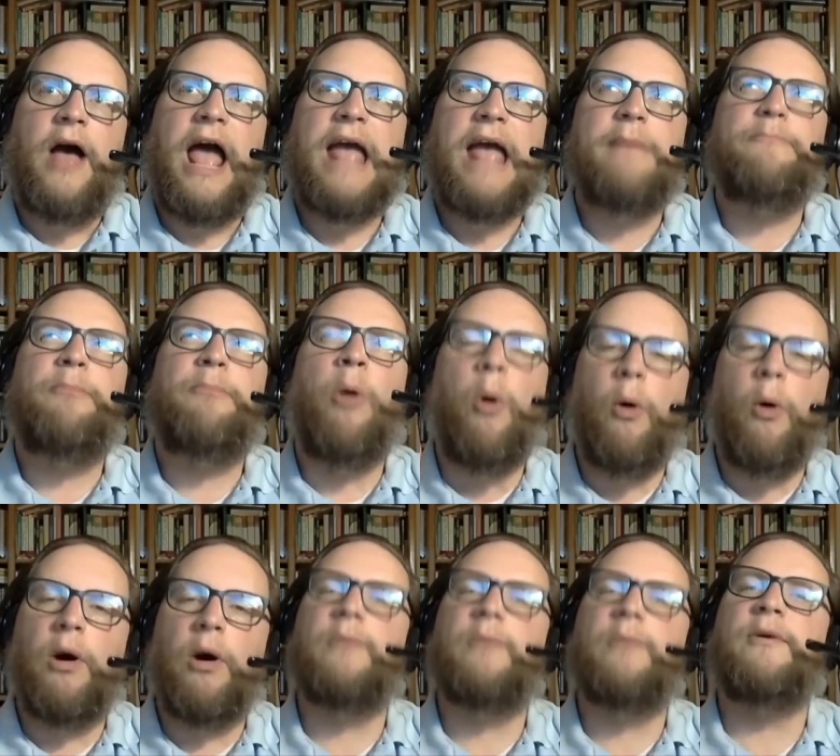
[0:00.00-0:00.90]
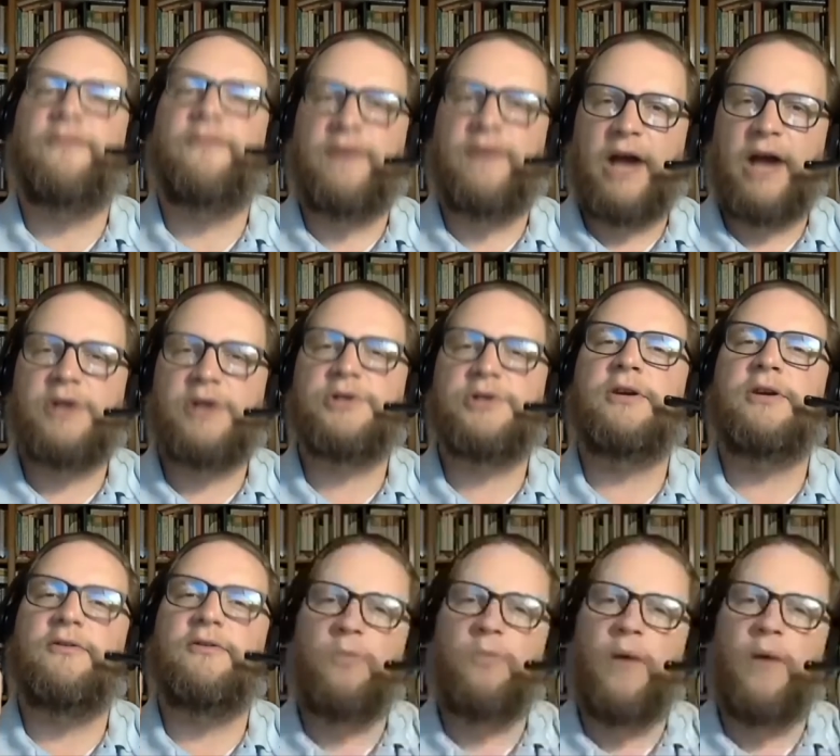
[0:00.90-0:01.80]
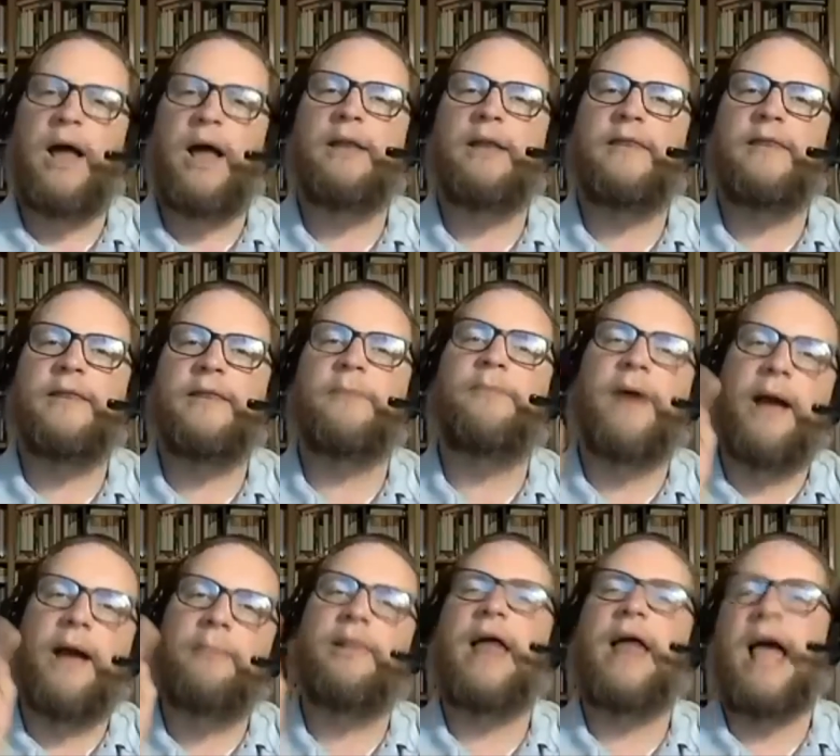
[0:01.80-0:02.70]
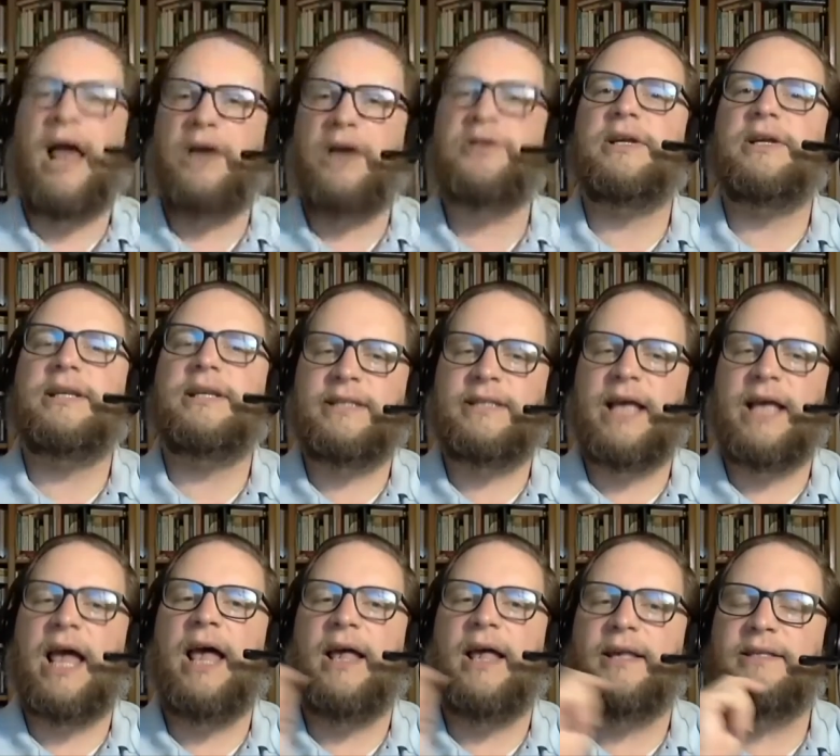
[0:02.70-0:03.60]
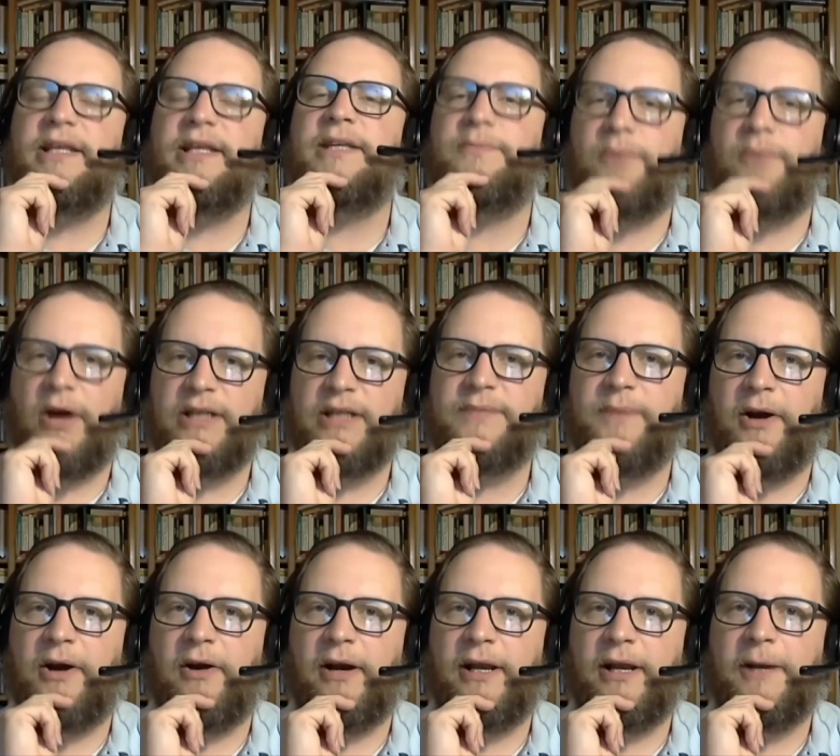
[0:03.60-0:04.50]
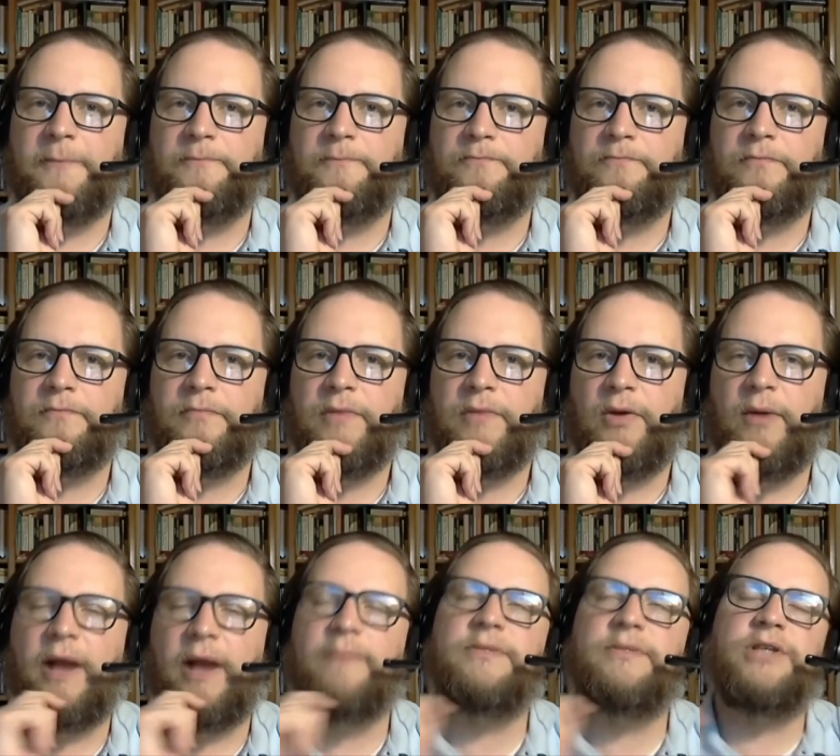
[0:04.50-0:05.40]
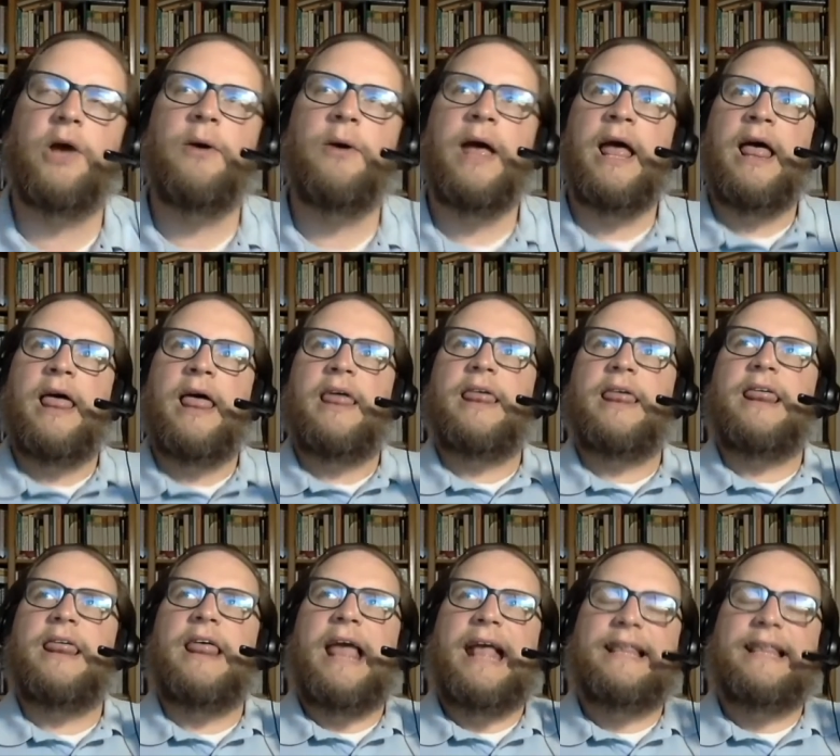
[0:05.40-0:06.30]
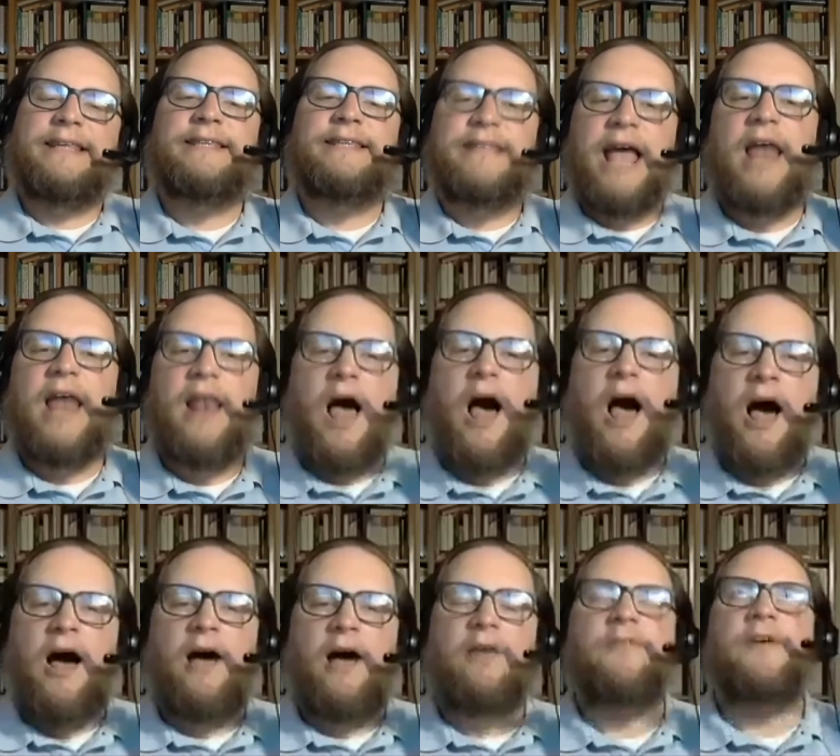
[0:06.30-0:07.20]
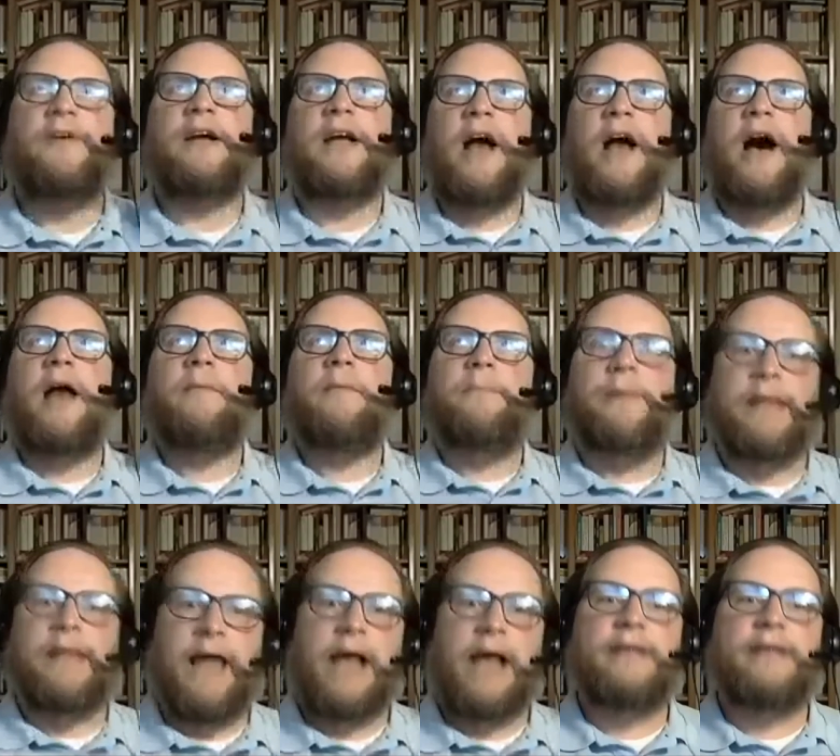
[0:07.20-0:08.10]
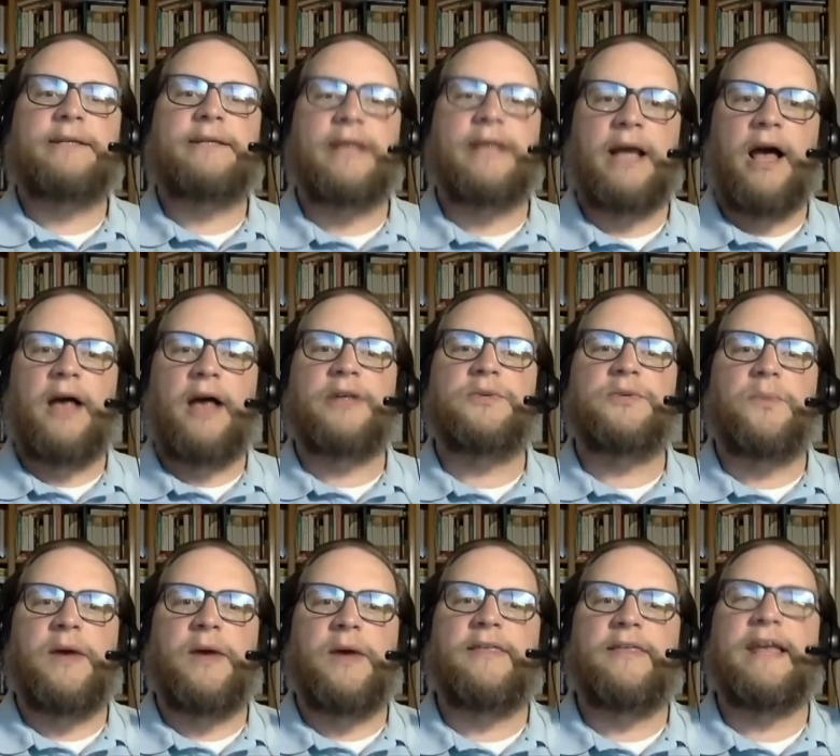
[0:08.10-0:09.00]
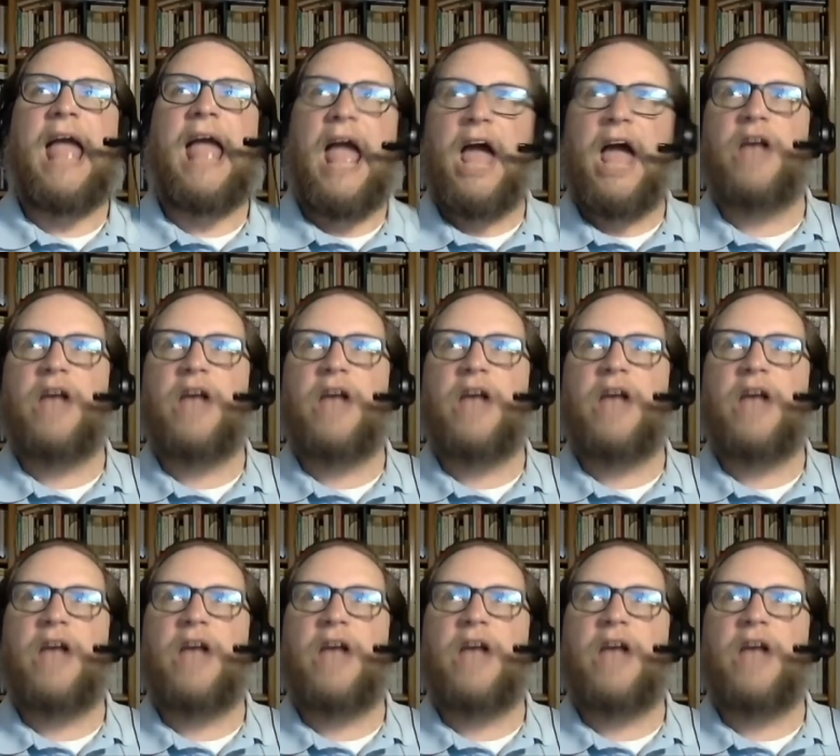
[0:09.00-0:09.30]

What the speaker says: poor reflection of what the Bible actually says is prosperity, right? So instead of God blessing us with cash